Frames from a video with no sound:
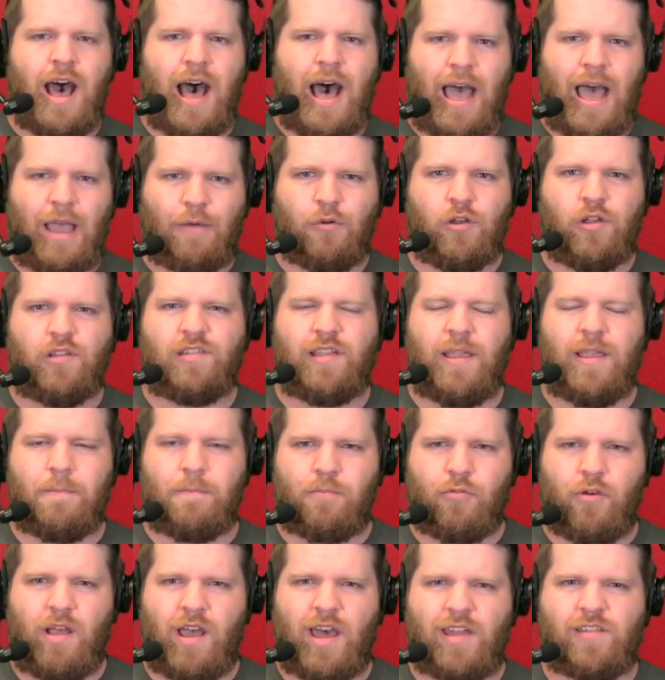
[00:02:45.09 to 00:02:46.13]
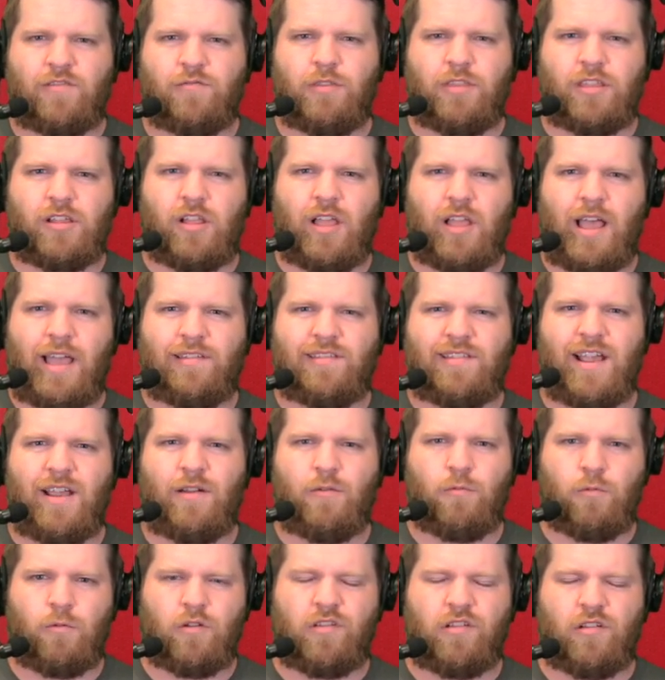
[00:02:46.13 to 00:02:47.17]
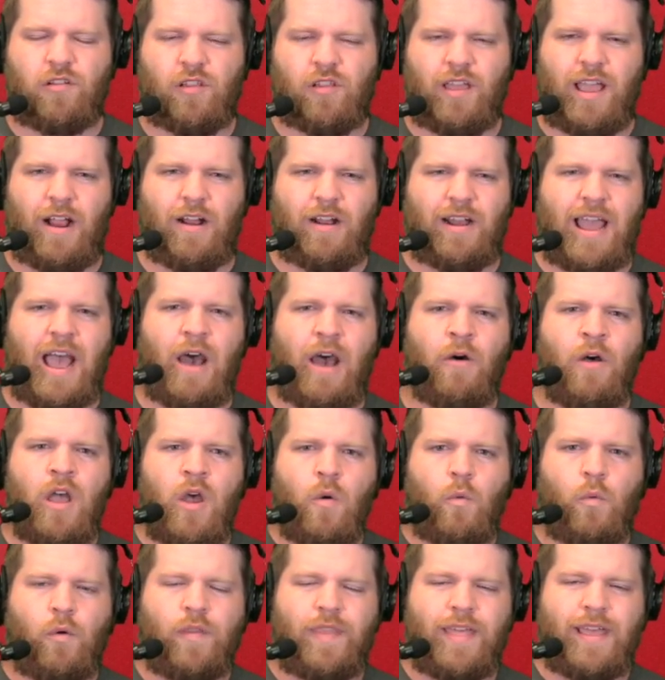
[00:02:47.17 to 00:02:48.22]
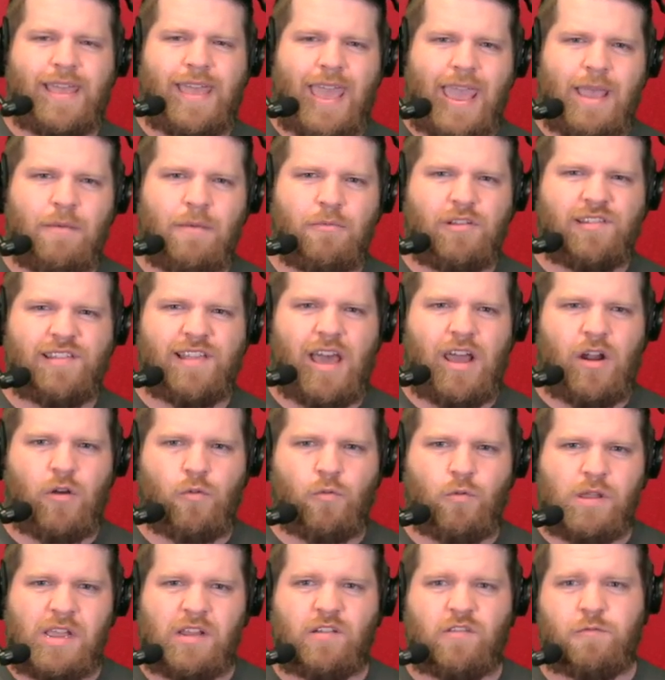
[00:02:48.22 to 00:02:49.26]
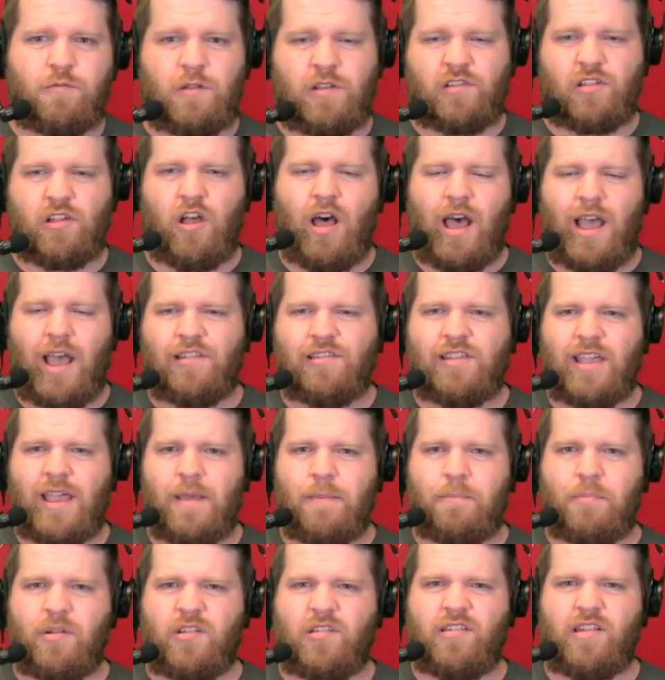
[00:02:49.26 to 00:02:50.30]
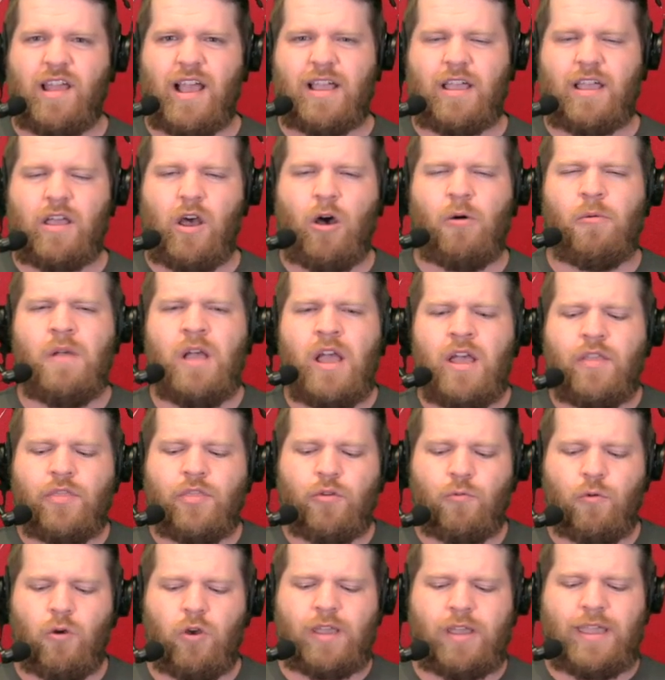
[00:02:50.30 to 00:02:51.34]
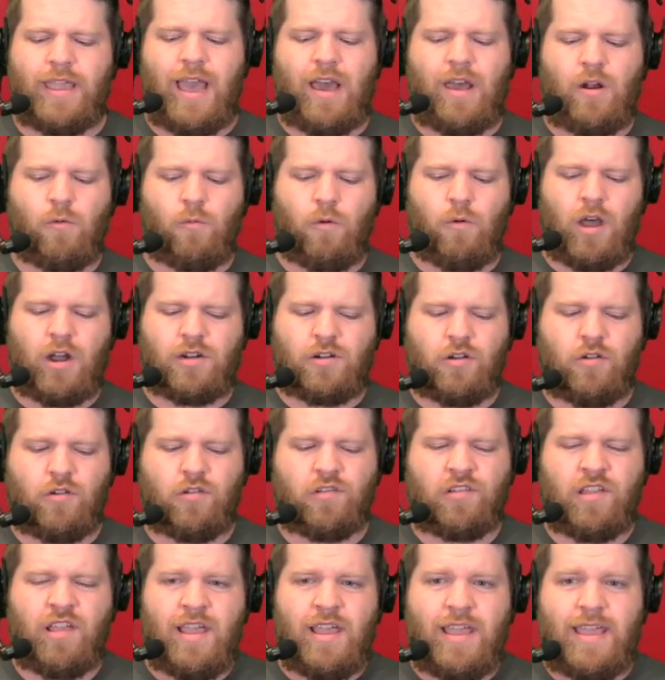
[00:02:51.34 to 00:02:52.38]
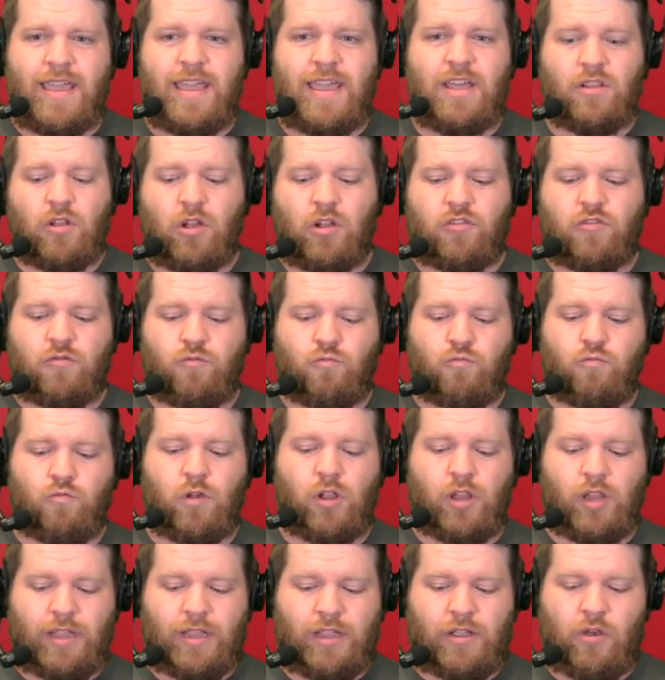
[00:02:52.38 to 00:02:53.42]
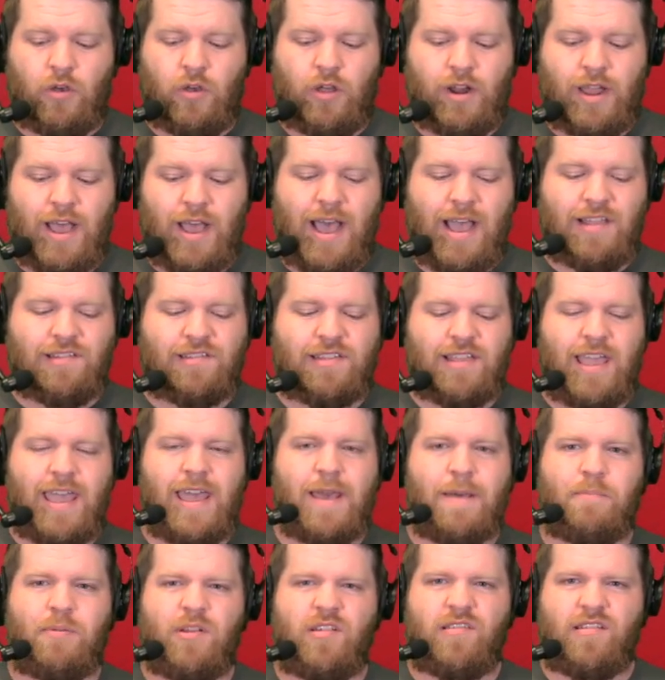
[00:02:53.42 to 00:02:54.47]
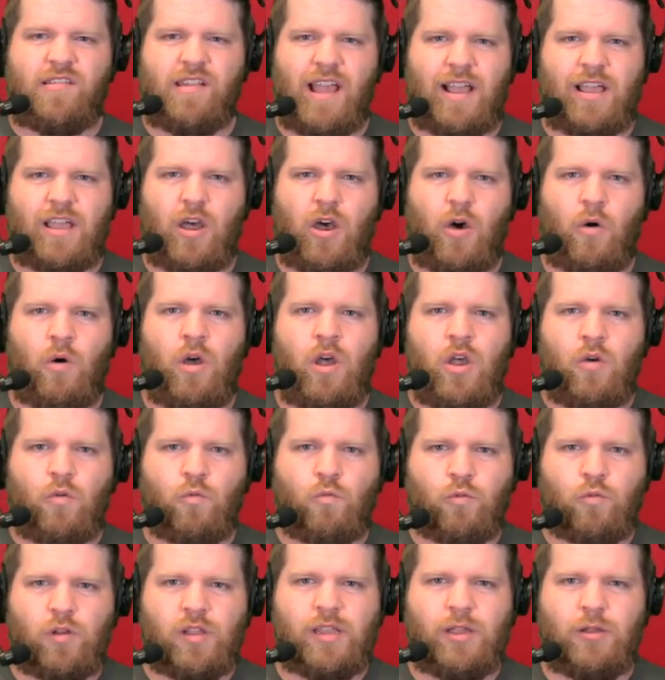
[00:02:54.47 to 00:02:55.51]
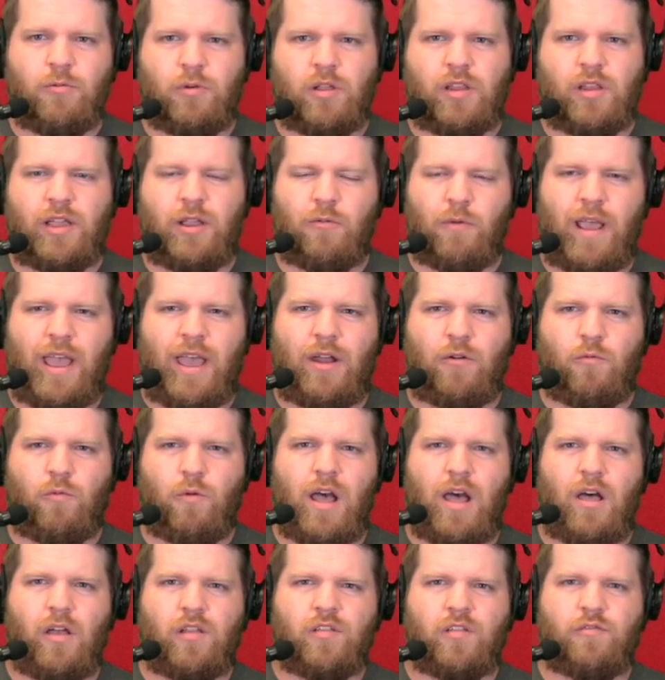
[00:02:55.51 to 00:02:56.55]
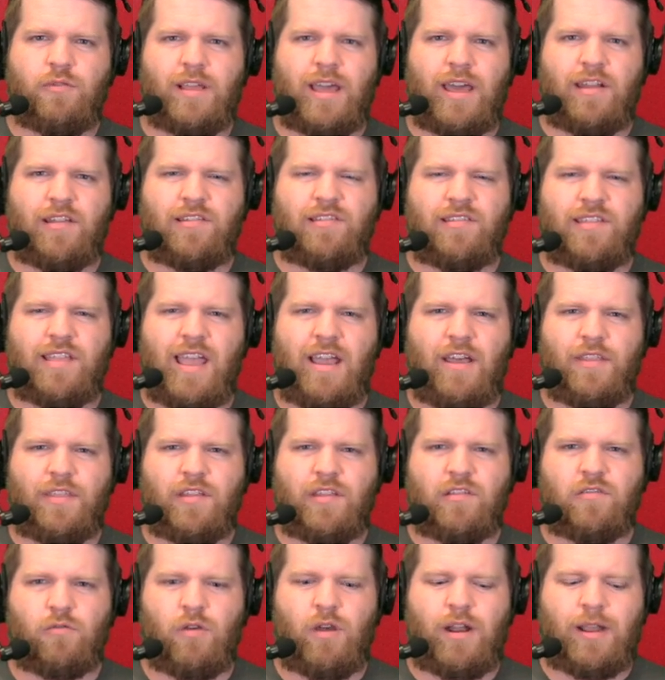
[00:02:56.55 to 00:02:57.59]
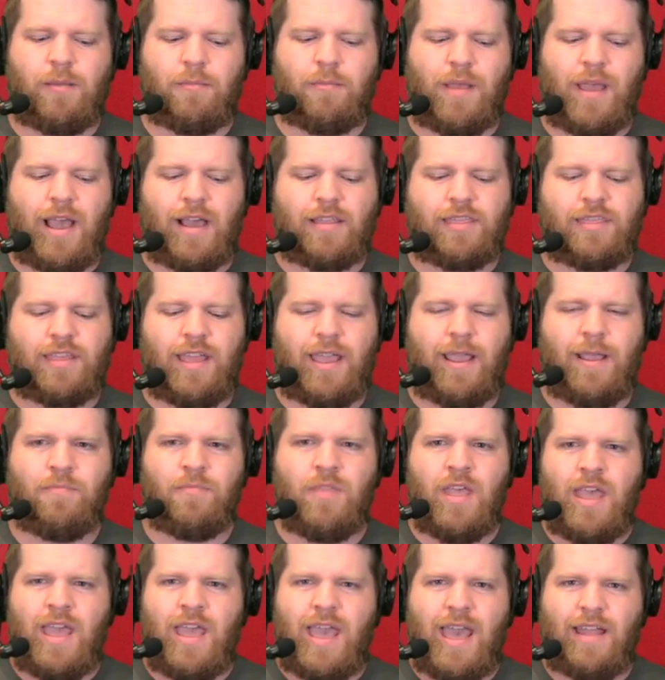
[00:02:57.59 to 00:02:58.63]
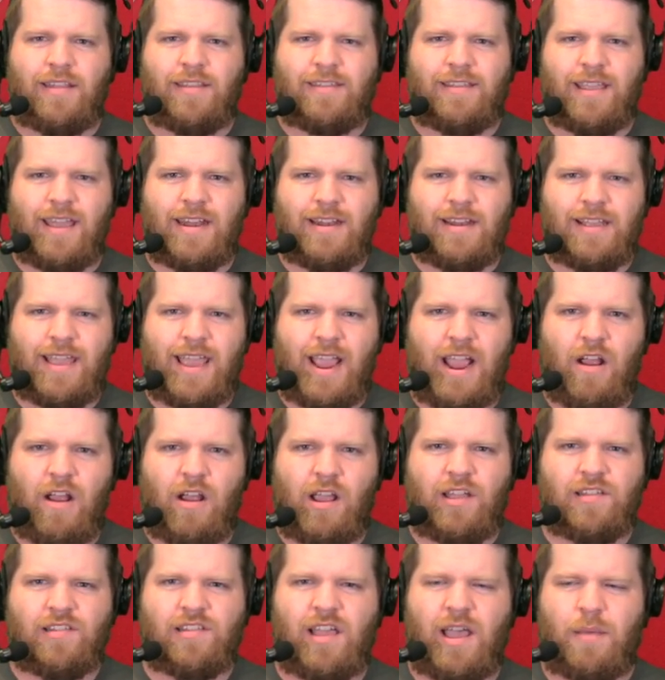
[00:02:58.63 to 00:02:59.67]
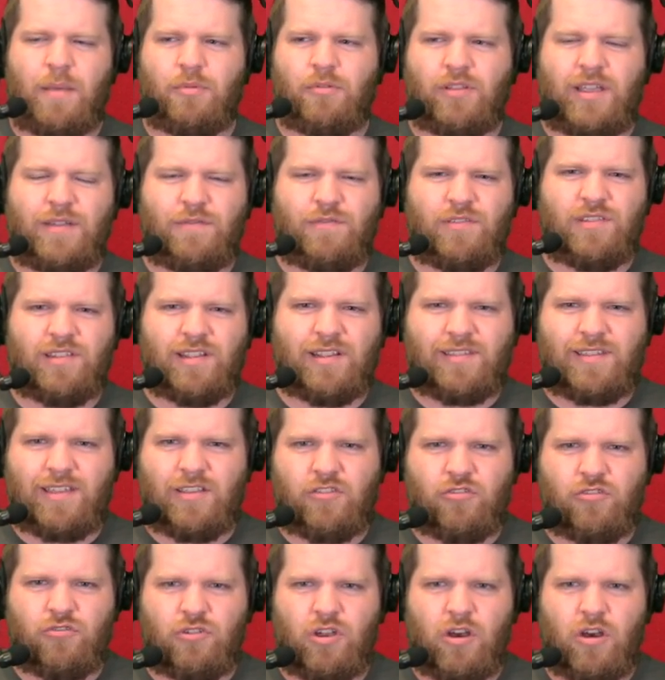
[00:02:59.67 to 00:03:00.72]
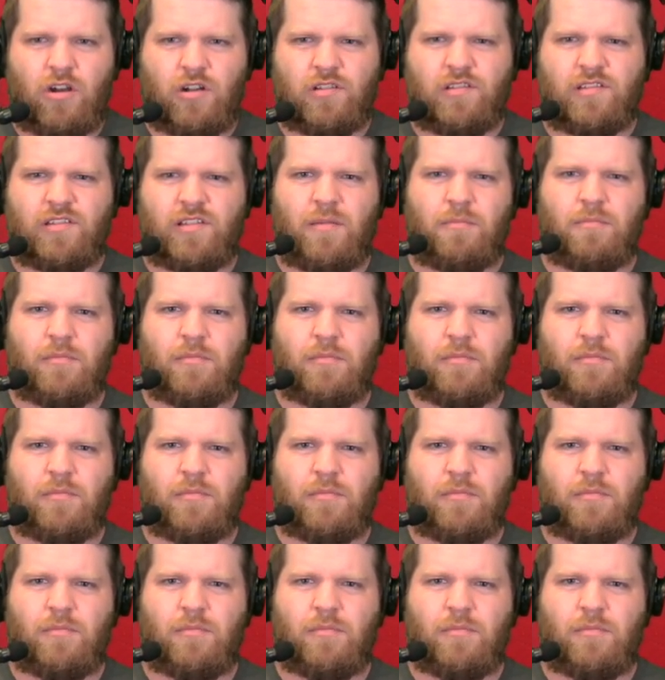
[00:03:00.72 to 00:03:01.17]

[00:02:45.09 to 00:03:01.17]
I was impressed with Clyde Edwards-Helaire. Now, when the game was out of reach, we saw Isiah Pacheco, the rookie out of Rutgers. He looked really good. Isiah Pacheco really, really ran well as we kind of stay on this running back theme. Had 10 carries, I believe 62 yards, something